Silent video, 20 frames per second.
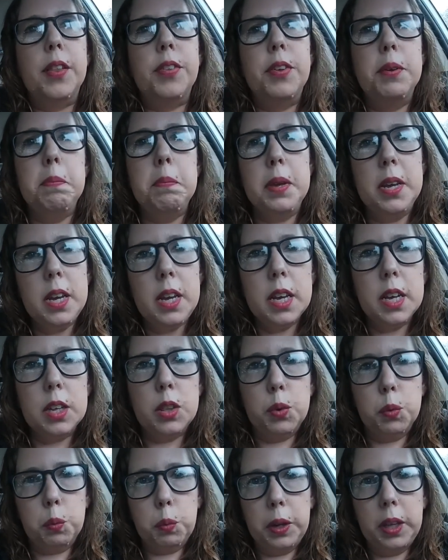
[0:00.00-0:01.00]
to me
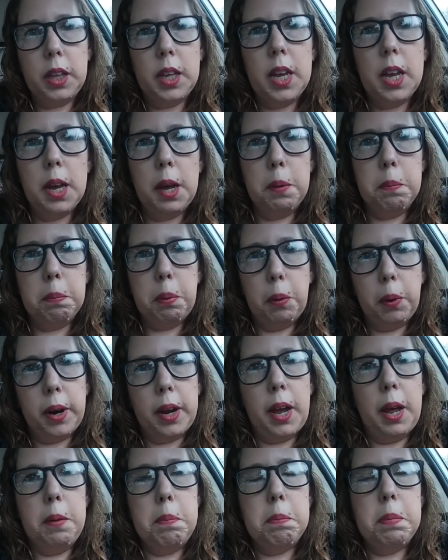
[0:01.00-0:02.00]
it's really
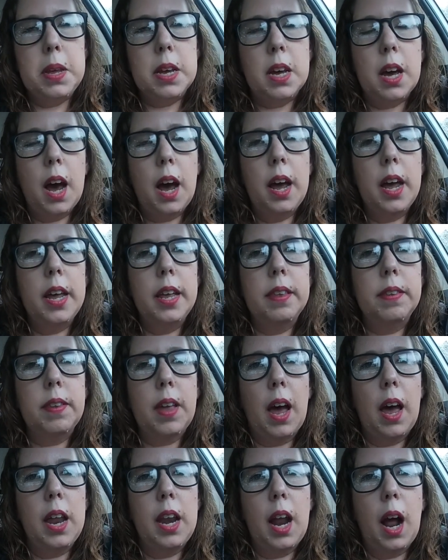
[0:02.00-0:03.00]
important because
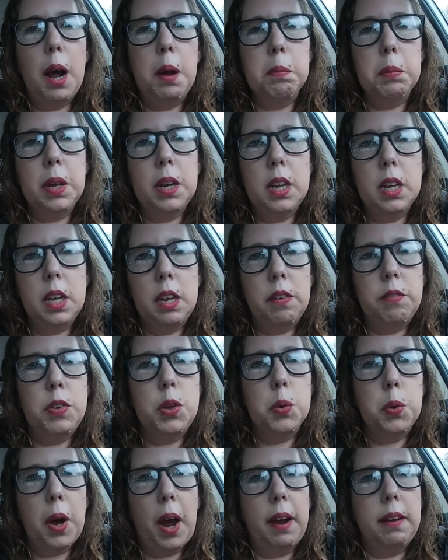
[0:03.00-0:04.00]
and I'm gonna give
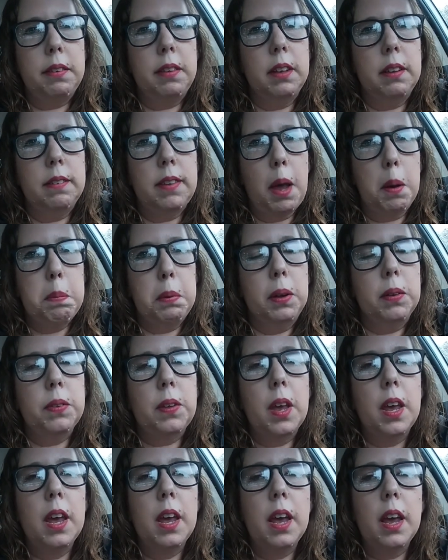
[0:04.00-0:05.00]
you guys examples
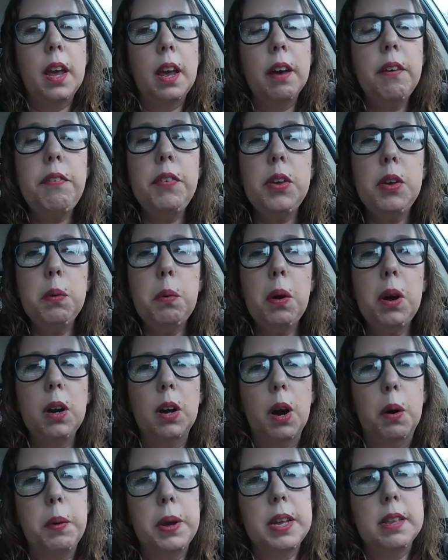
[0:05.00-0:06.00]
if you are
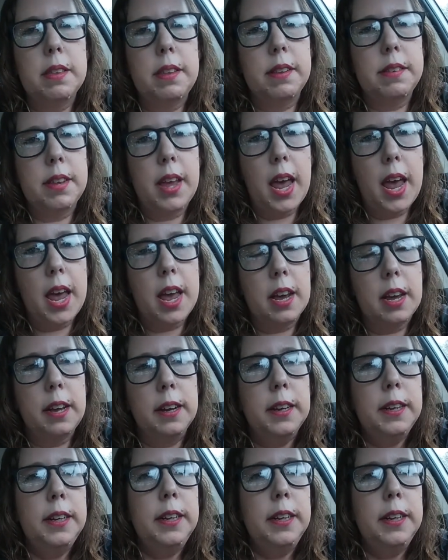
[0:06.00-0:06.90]
going to take